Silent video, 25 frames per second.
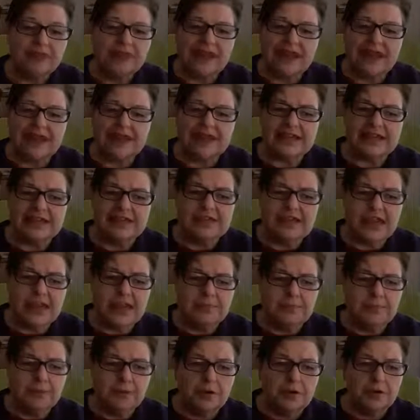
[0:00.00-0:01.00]
An
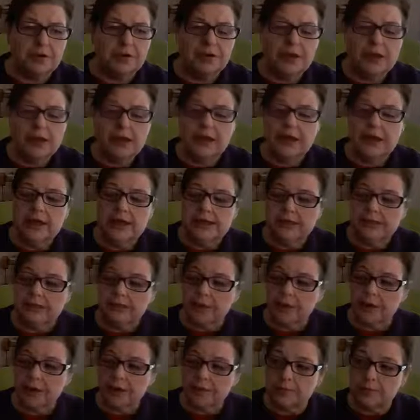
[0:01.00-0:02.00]
example is
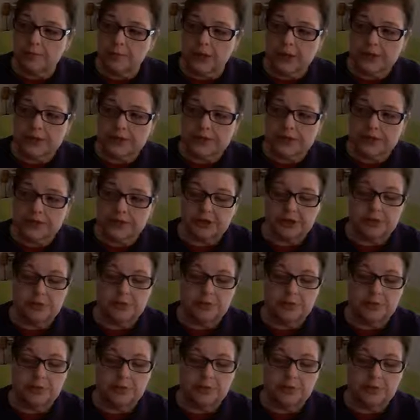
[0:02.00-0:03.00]
we're getting ready to
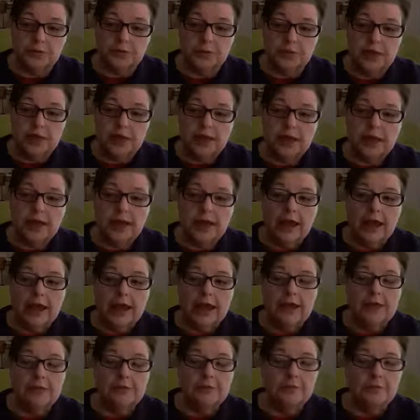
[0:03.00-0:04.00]
do
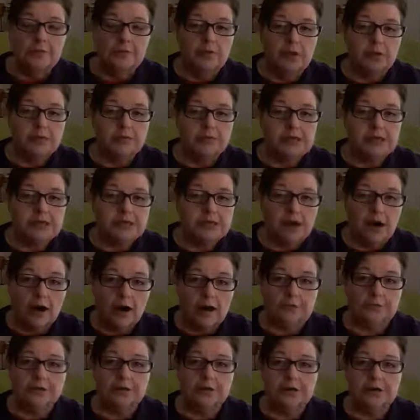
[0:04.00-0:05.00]
a women's
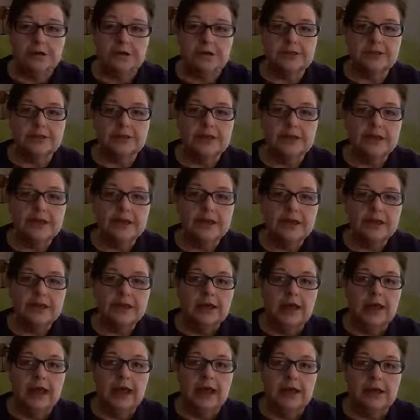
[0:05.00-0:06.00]
conference
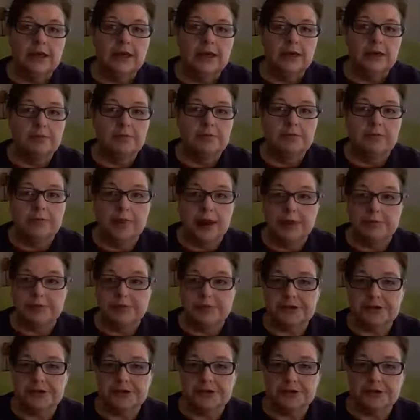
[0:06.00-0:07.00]
at Lakewood
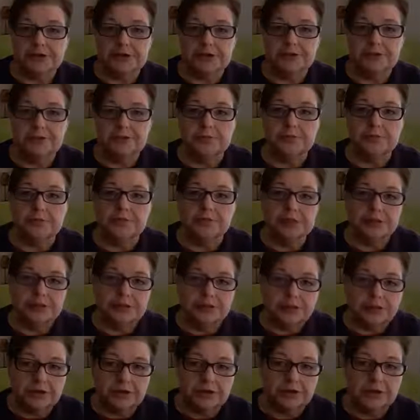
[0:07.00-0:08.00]
Baptist Church, which is a
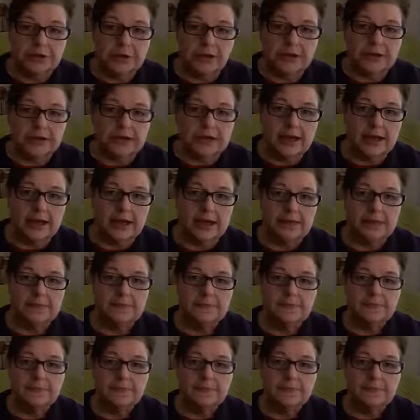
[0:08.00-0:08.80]
church I attend.